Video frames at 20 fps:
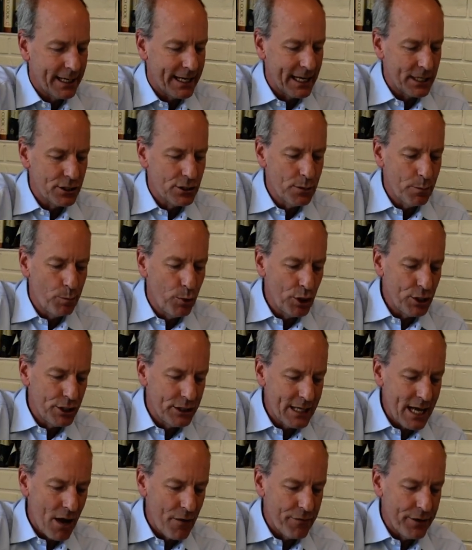gets pushed
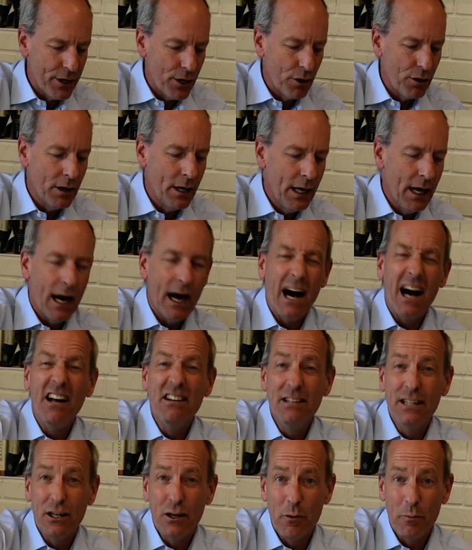down there a
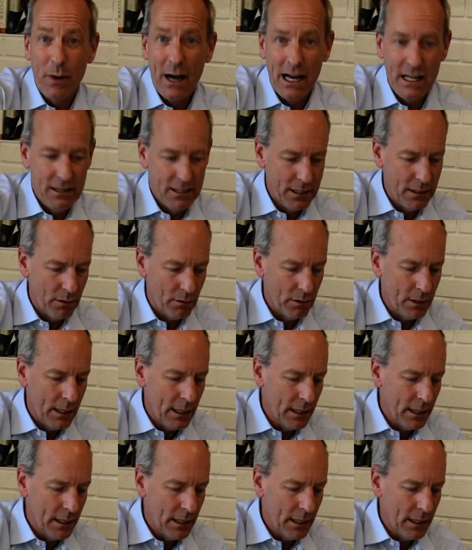little by little,